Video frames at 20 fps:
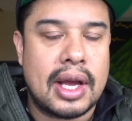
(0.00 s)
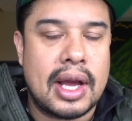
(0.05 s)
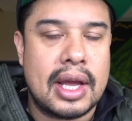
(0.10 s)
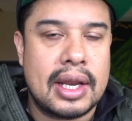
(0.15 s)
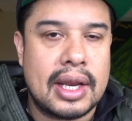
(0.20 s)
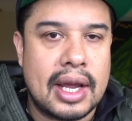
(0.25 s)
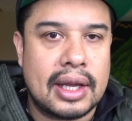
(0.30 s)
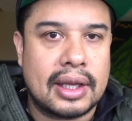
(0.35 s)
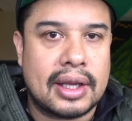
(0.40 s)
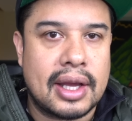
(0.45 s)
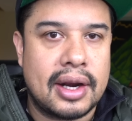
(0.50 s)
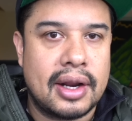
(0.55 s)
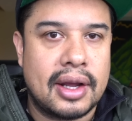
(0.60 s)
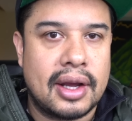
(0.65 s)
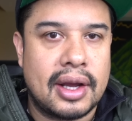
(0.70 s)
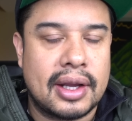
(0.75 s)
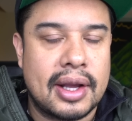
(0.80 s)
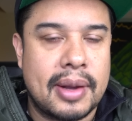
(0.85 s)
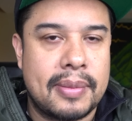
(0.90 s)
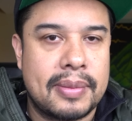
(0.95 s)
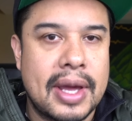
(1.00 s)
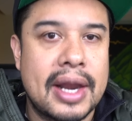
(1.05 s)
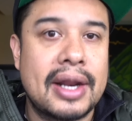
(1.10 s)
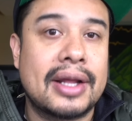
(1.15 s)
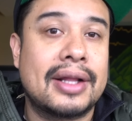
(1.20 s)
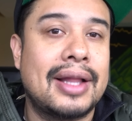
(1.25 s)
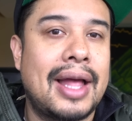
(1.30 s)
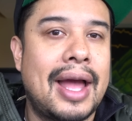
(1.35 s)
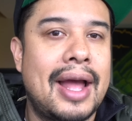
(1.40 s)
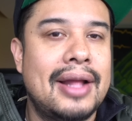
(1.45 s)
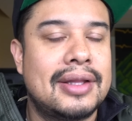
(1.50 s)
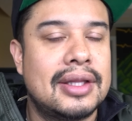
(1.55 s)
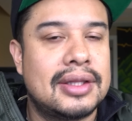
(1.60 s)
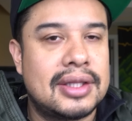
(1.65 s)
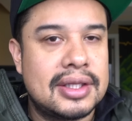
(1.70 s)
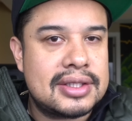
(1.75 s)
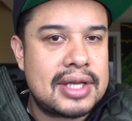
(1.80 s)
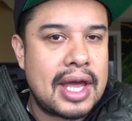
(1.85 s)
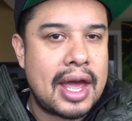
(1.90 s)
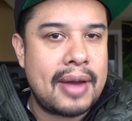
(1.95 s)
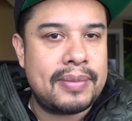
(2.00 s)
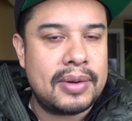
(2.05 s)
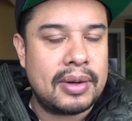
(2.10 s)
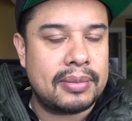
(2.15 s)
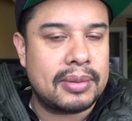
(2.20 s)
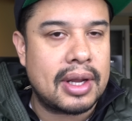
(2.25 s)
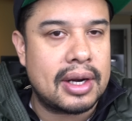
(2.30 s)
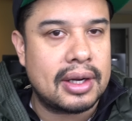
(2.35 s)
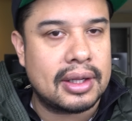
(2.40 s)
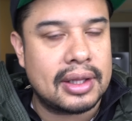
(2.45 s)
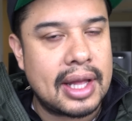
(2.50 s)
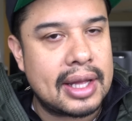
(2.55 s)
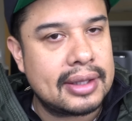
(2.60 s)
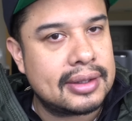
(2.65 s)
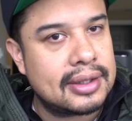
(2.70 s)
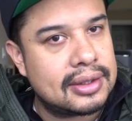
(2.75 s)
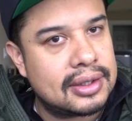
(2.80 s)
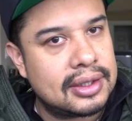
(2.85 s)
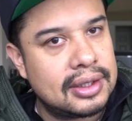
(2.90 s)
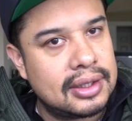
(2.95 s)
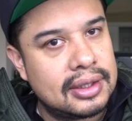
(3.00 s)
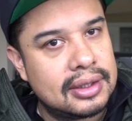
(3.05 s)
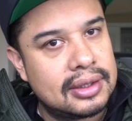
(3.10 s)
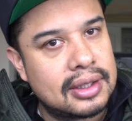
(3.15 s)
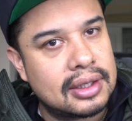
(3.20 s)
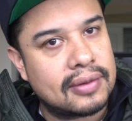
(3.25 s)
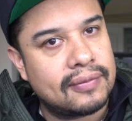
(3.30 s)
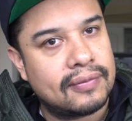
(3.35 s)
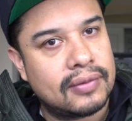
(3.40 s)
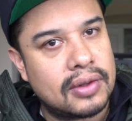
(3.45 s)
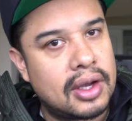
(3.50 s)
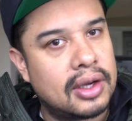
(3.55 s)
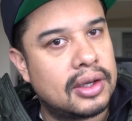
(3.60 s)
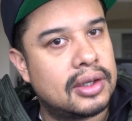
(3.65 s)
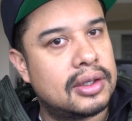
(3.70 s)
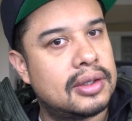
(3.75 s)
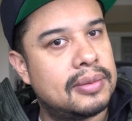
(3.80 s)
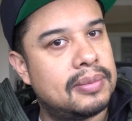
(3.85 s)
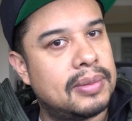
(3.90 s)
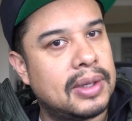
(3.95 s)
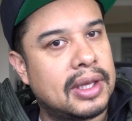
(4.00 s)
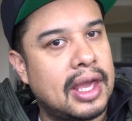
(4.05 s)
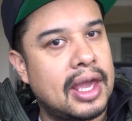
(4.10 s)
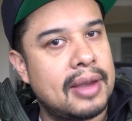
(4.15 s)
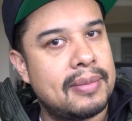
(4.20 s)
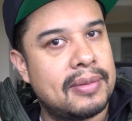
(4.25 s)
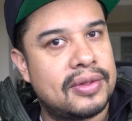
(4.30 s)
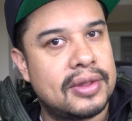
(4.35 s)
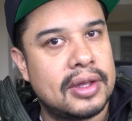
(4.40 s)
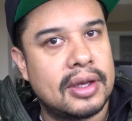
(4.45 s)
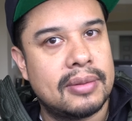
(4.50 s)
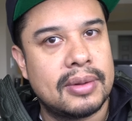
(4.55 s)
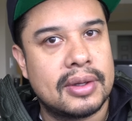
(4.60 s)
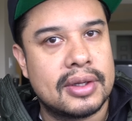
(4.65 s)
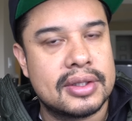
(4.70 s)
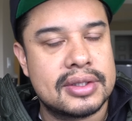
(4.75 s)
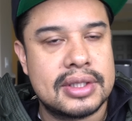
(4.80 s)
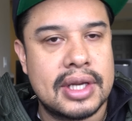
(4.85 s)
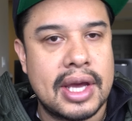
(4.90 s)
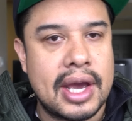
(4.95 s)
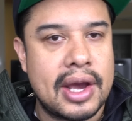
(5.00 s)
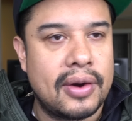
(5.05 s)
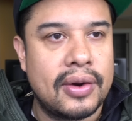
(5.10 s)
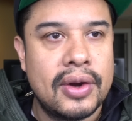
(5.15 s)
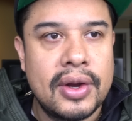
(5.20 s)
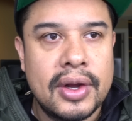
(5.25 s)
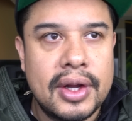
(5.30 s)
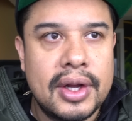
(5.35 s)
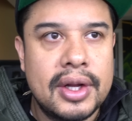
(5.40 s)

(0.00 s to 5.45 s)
I, I kind of, I'm kind of glad that this happened. I'm kind of glad that the that the vlog became a thing, because now